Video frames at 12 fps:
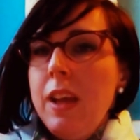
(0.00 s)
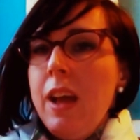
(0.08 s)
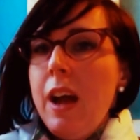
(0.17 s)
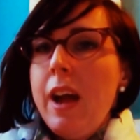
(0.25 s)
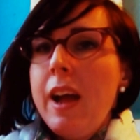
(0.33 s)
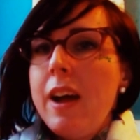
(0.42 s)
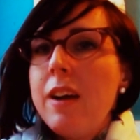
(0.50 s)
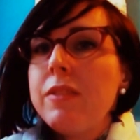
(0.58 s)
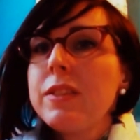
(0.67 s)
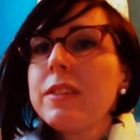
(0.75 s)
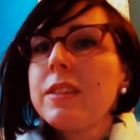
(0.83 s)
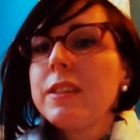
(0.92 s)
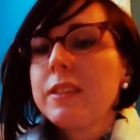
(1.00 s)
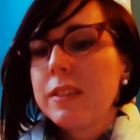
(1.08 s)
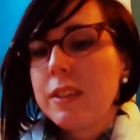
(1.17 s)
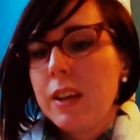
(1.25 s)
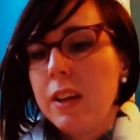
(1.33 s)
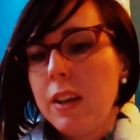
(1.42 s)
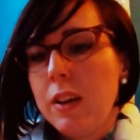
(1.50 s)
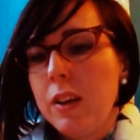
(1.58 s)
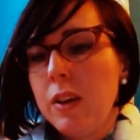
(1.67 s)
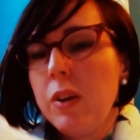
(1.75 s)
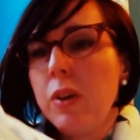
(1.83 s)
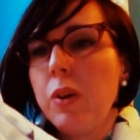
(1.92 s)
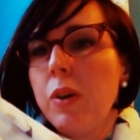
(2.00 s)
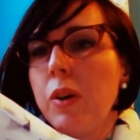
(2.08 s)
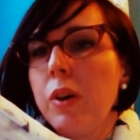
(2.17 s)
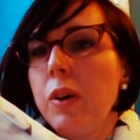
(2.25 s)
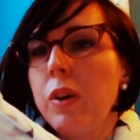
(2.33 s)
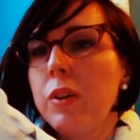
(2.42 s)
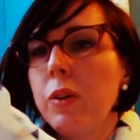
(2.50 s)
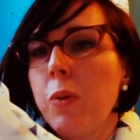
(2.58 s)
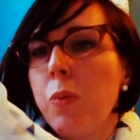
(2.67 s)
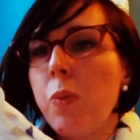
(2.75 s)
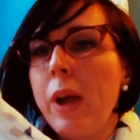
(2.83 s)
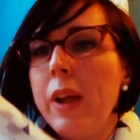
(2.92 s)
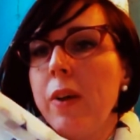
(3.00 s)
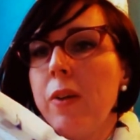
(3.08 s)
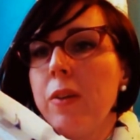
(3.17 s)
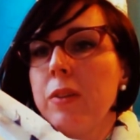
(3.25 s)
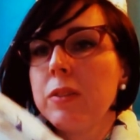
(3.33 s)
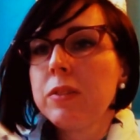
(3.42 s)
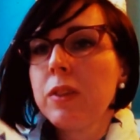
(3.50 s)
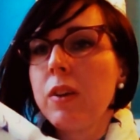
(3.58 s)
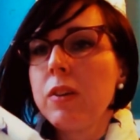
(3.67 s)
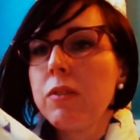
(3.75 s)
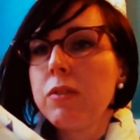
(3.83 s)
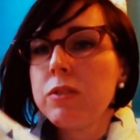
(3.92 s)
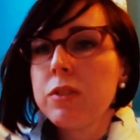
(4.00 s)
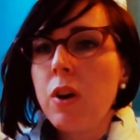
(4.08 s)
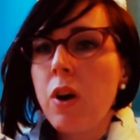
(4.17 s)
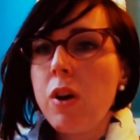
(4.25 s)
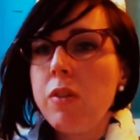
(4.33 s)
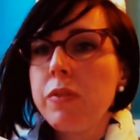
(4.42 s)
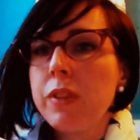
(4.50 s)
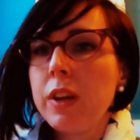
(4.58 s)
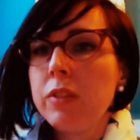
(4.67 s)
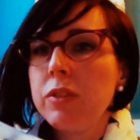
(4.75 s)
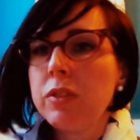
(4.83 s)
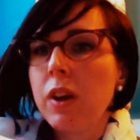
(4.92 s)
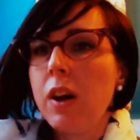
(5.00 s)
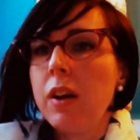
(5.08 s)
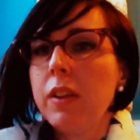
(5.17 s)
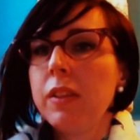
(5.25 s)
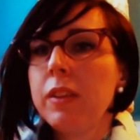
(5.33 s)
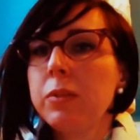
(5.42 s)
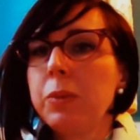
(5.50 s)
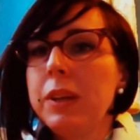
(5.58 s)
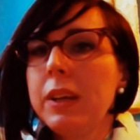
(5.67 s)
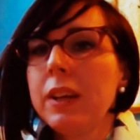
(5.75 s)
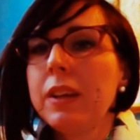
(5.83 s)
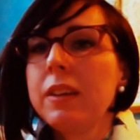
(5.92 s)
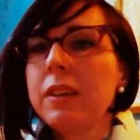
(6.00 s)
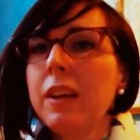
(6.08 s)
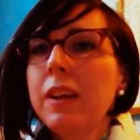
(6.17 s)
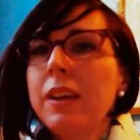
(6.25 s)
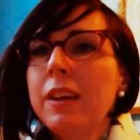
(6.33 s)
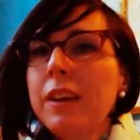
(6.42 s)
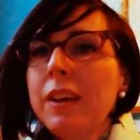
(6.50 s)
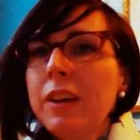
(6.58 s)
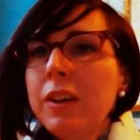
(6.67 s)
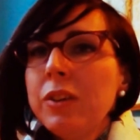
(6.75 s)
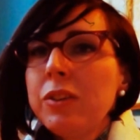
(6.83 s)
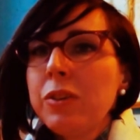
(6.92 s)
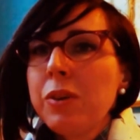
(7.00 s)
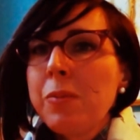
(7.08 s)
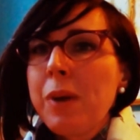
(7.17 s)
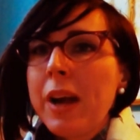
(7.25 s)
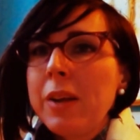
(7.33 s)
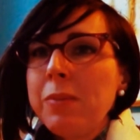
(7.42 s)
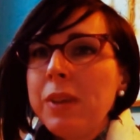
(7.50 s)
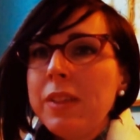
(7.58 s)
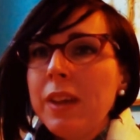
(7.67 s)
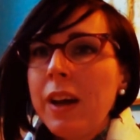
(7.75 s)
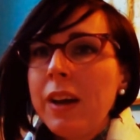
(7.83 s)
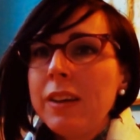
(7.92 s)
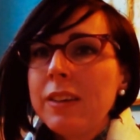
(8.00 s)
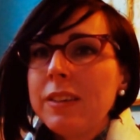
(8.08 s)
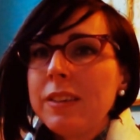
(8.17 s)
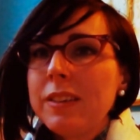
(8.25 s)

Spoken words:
I have is this whale scarf that I just got this weekend to remind me that